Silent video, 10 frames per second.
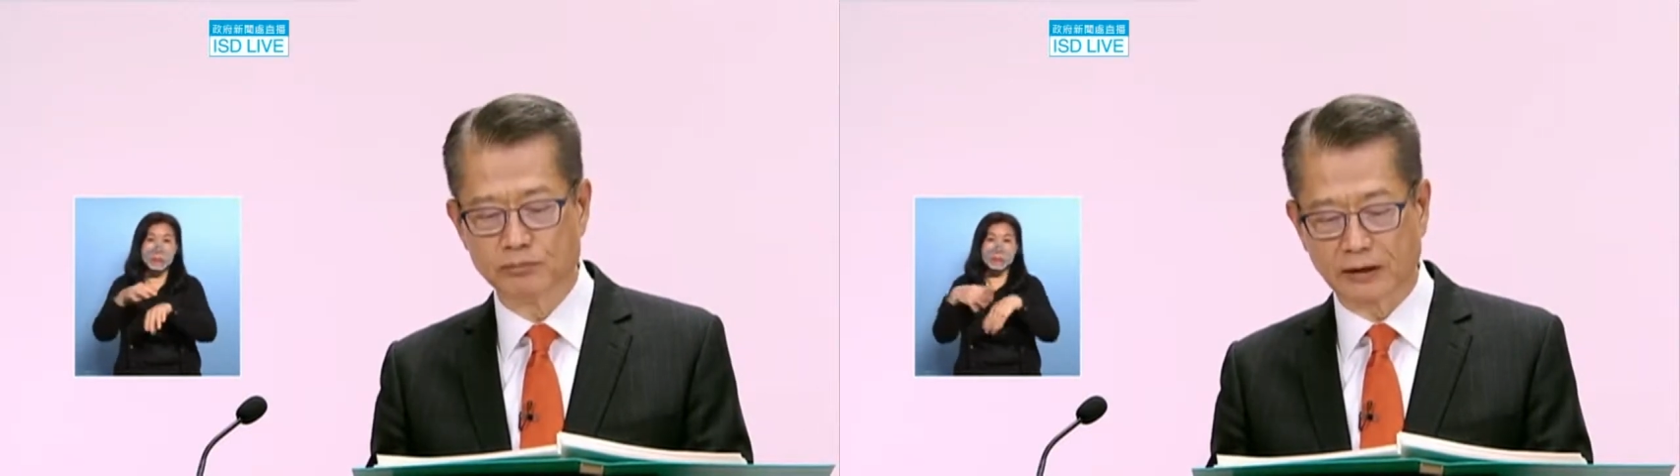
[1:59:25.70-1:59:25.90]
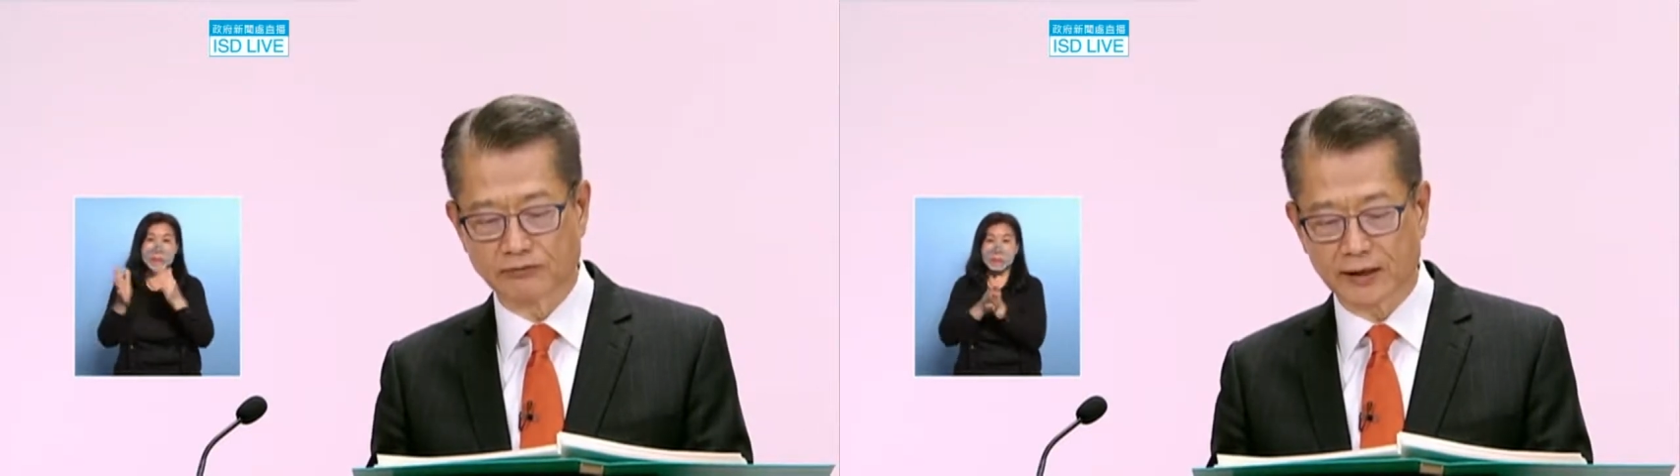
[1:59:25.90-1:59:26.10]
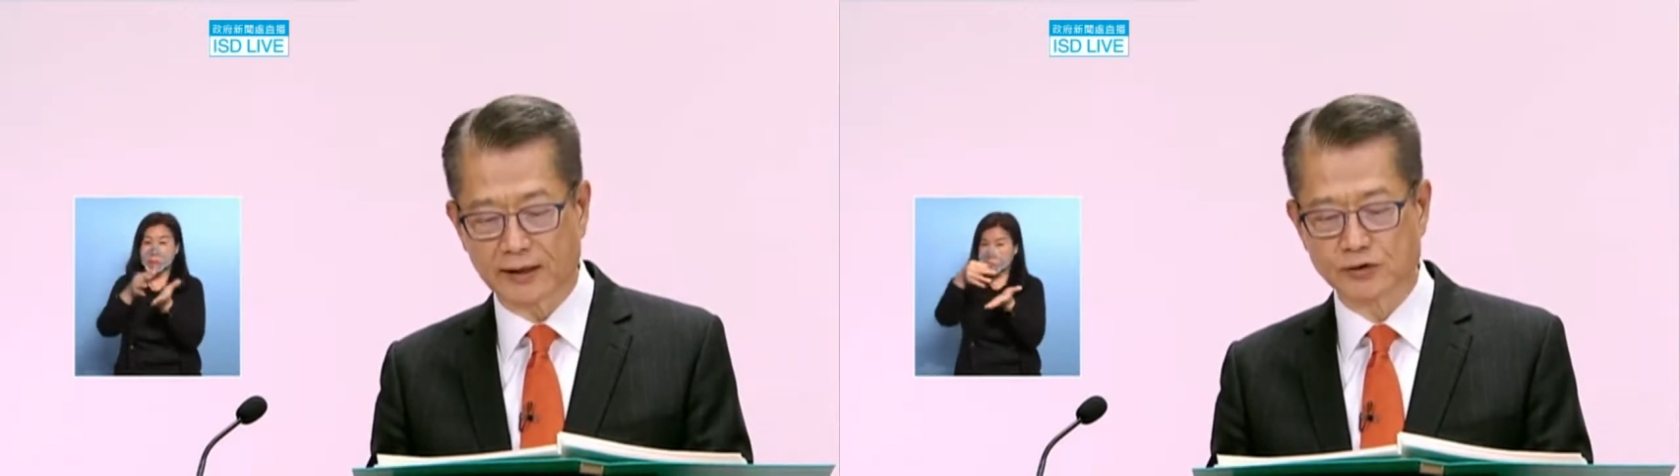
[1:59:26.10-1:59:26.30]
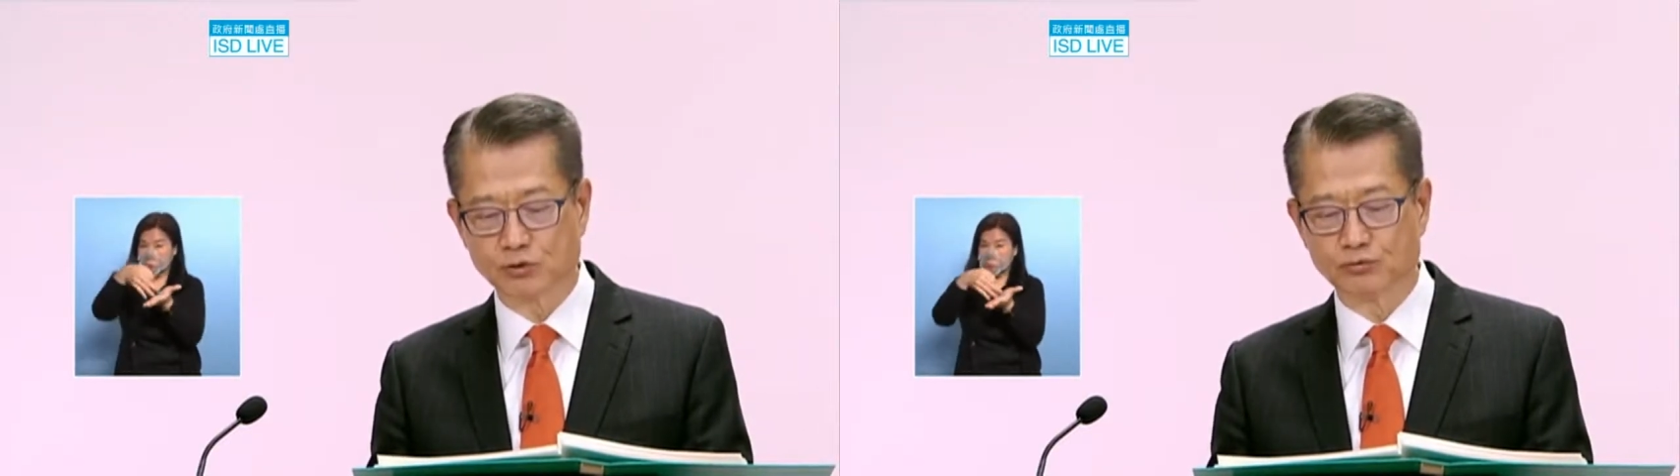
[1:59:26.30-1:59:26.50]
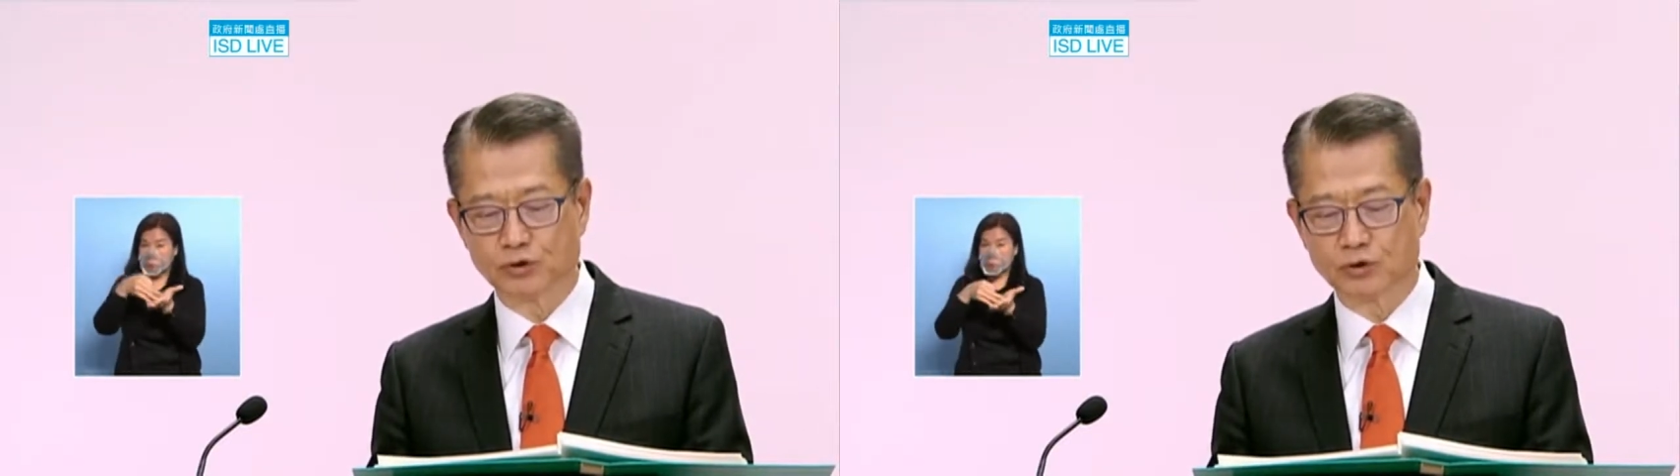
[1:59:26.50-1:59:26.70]
of
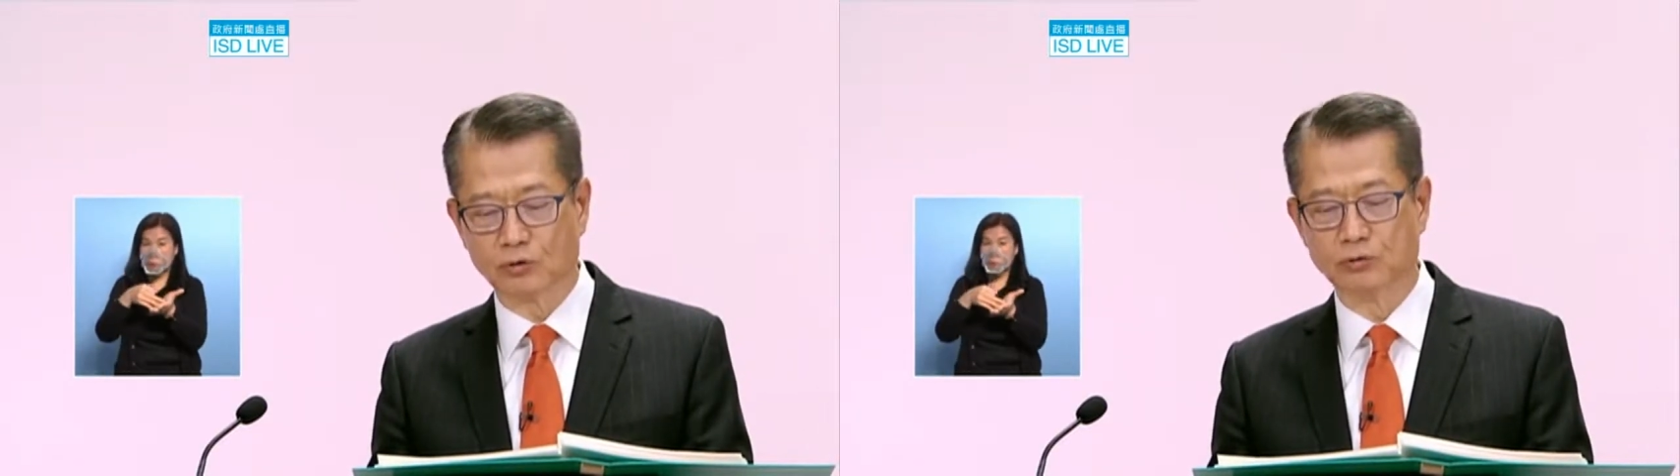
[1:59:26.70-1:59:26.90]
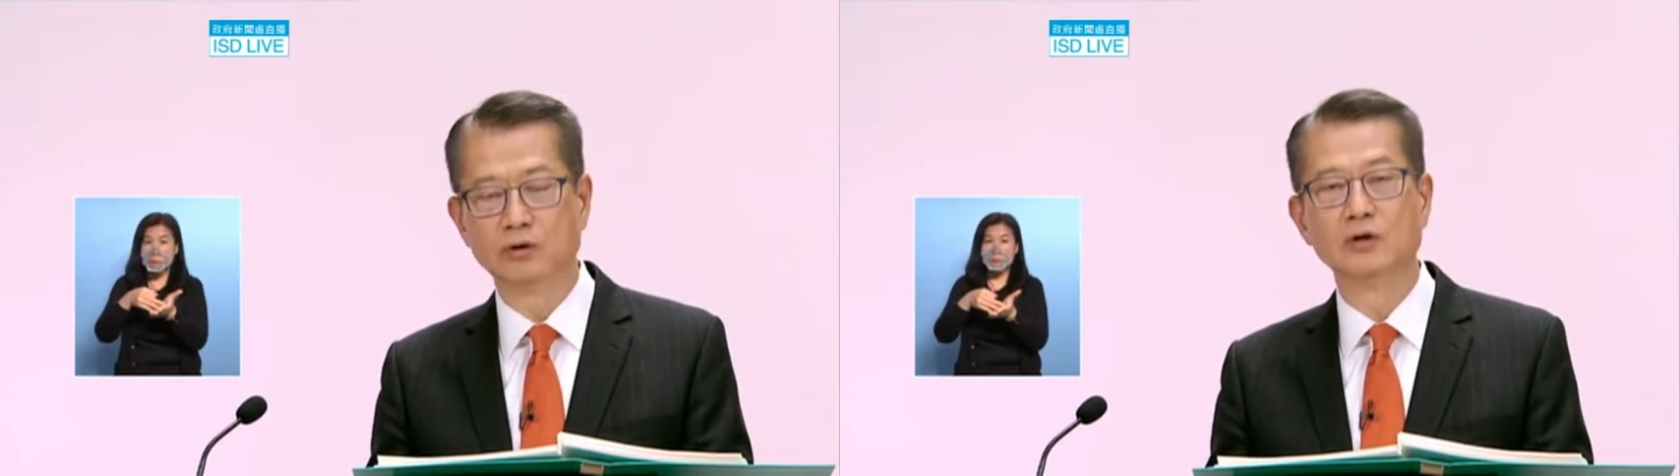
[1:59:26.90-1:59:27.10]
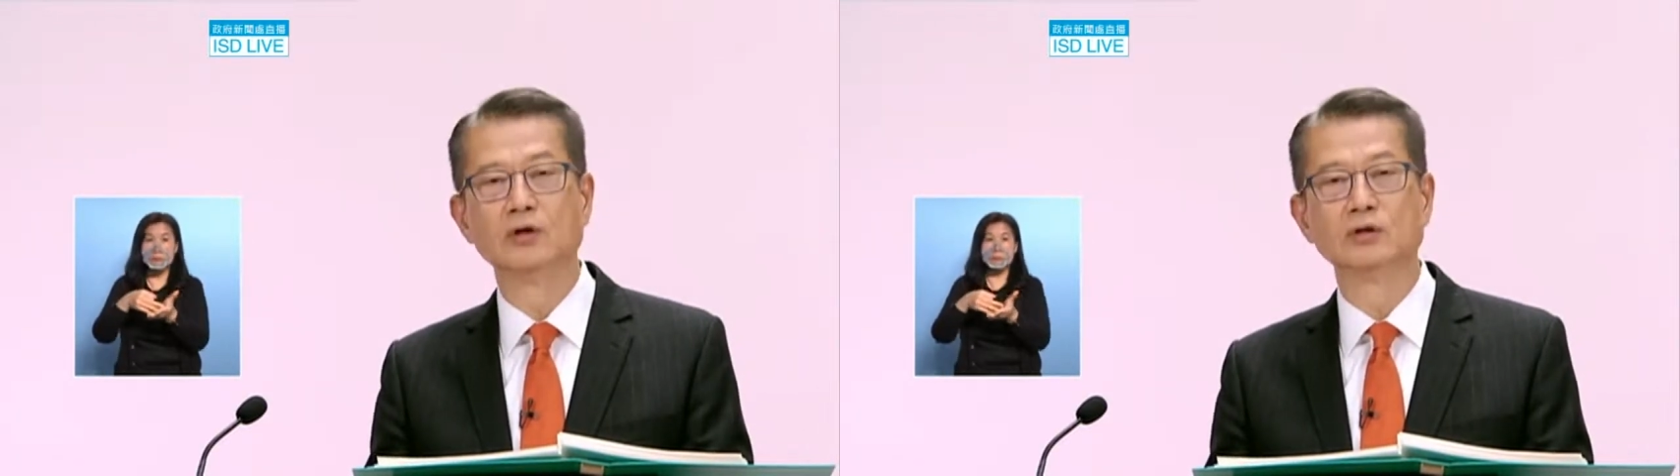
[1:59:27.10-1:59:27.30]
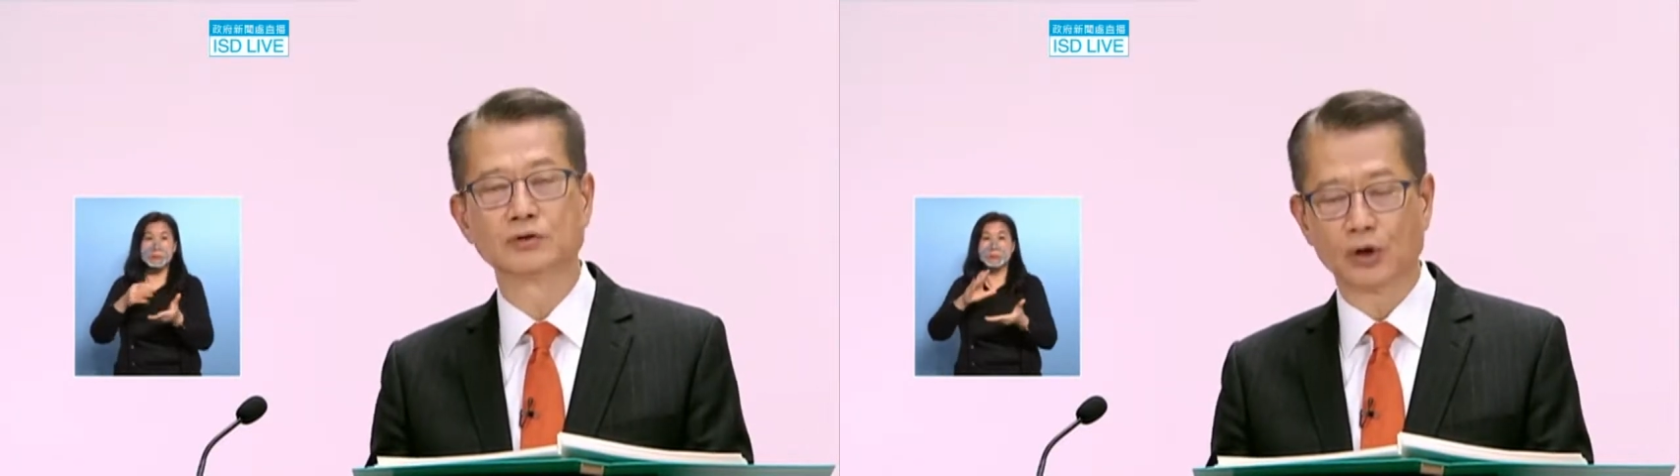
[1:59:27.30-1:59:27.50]
providing more opportunities for